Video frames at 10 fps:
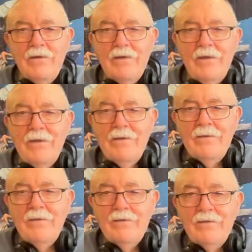and
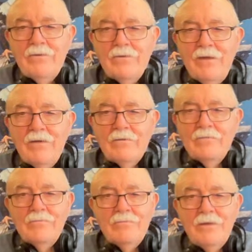it turns out
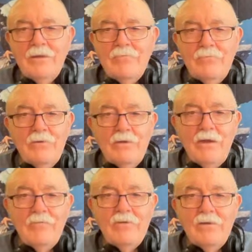they really
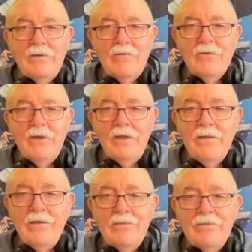haven't uncovered
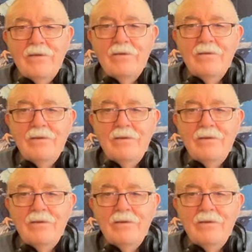anything.